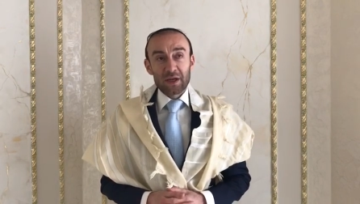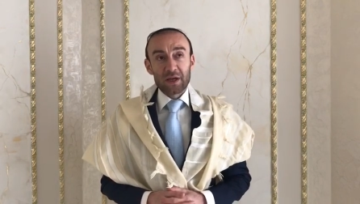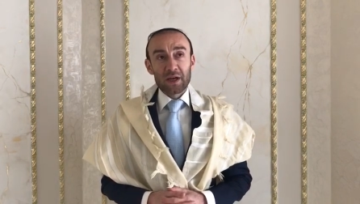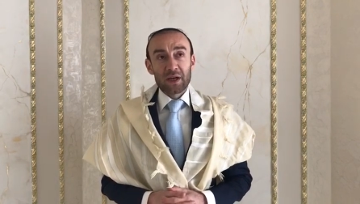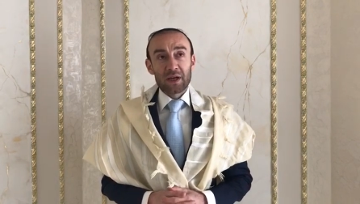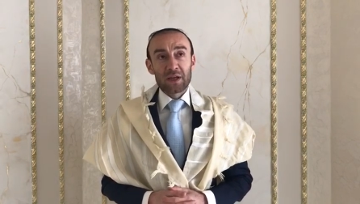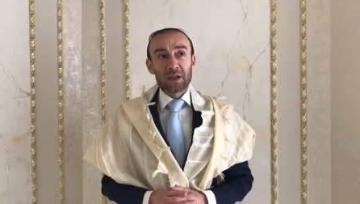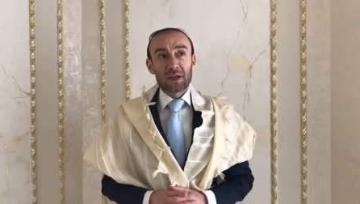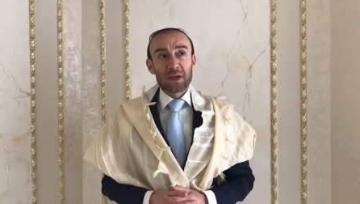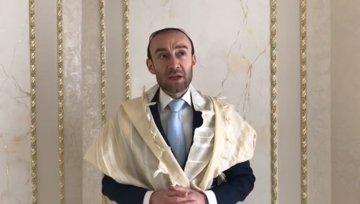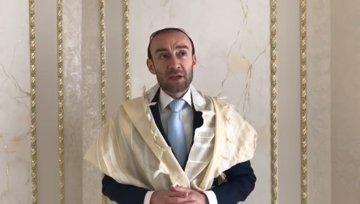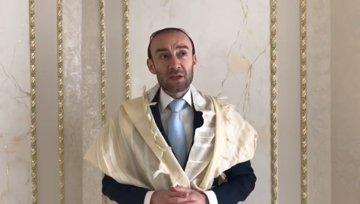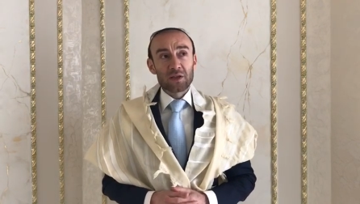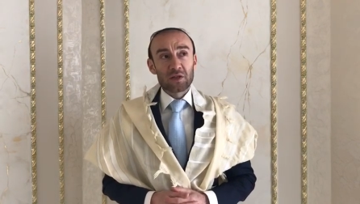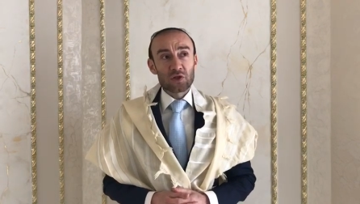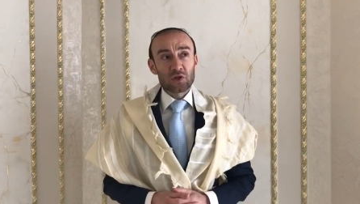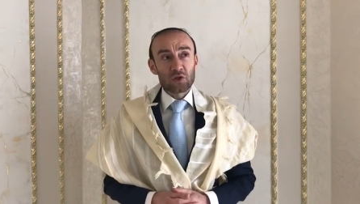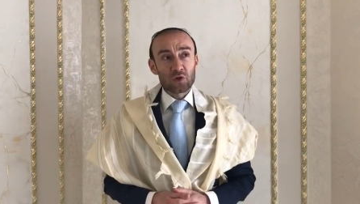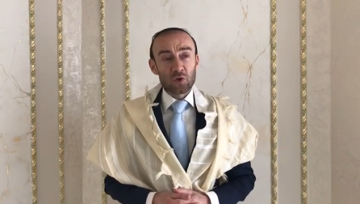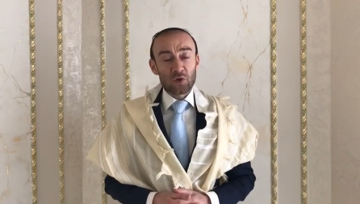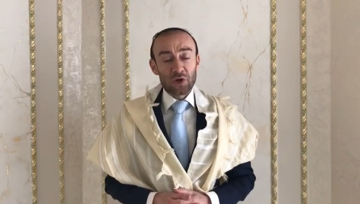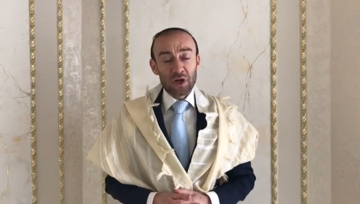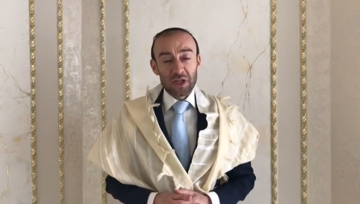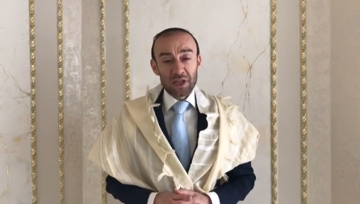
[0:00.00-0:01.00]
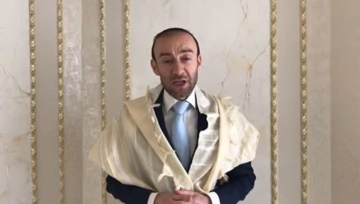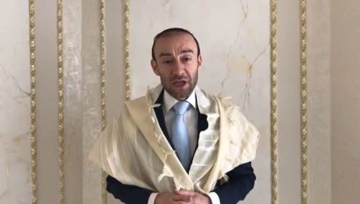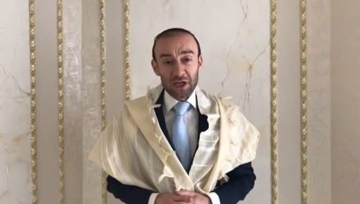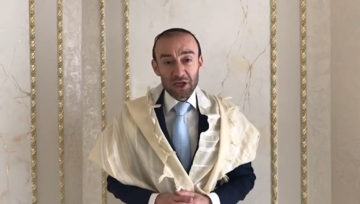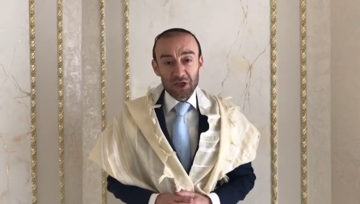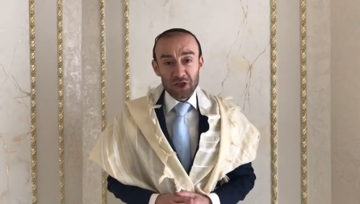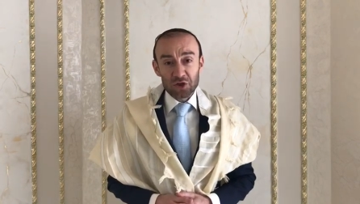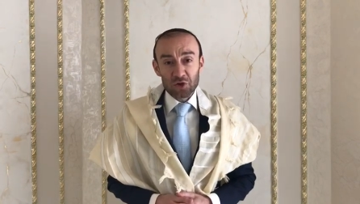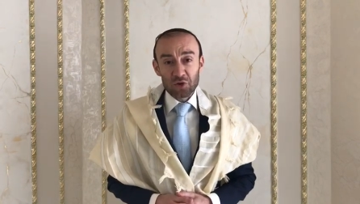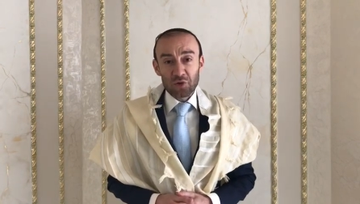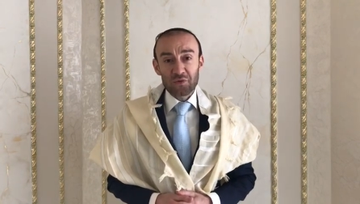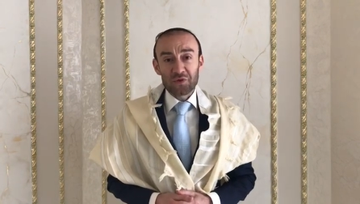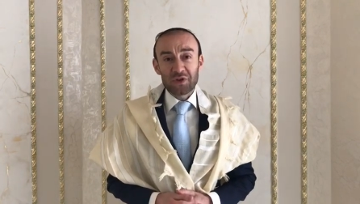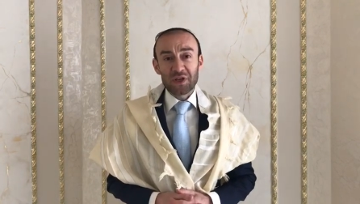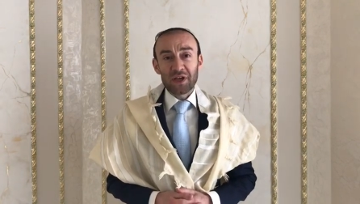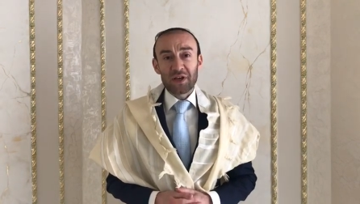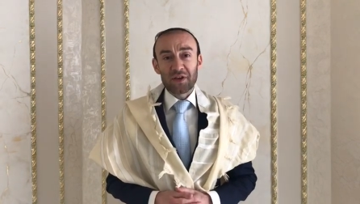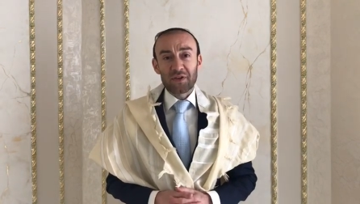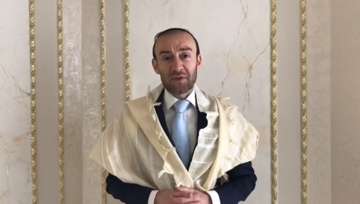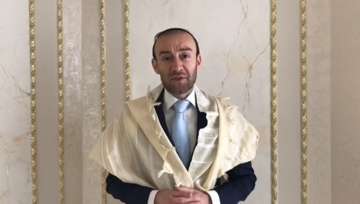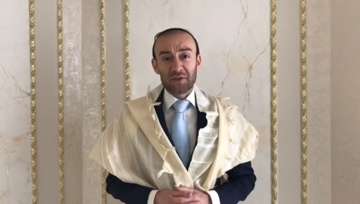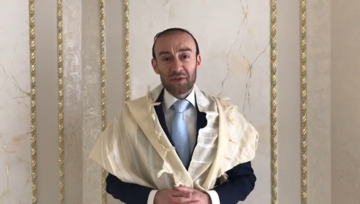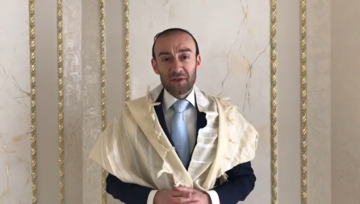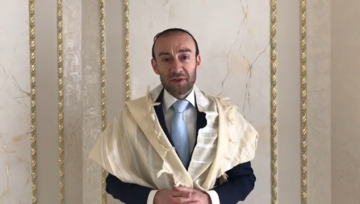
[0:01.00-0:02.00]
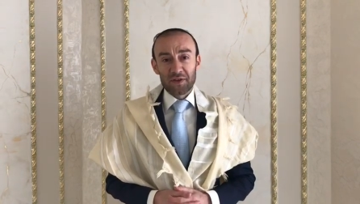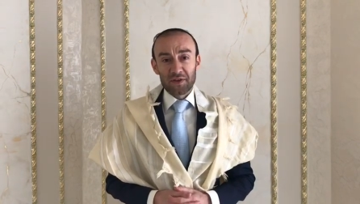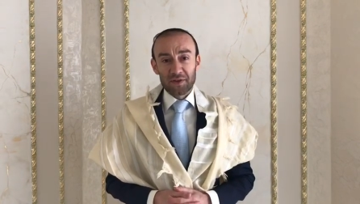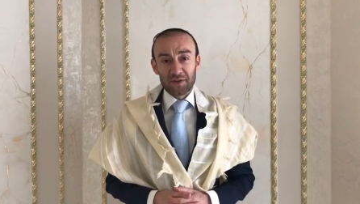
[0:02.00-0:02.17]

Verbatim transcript: and he saw an angel of death,